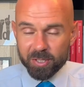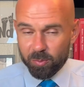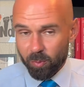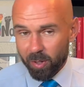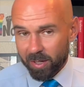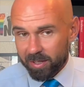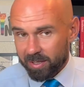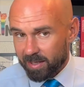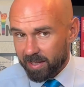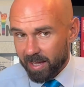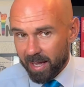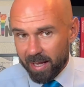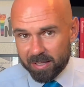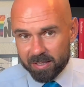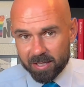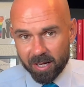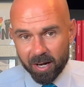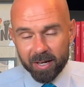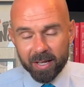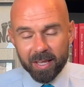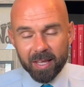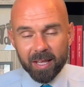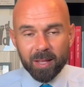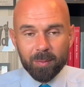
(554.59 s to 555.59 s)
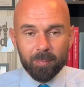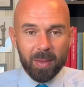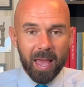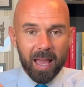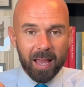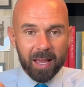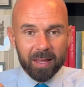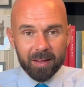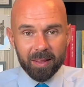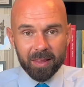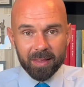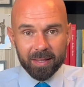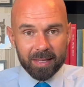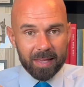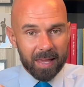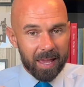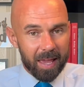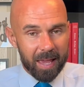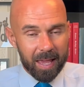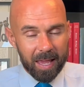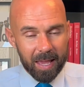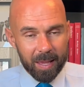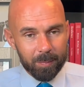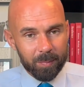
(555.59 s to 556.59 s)
And once they start getting back into the
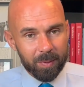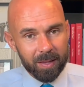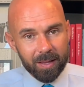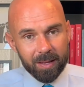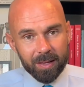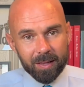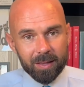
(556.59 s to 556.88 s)
game,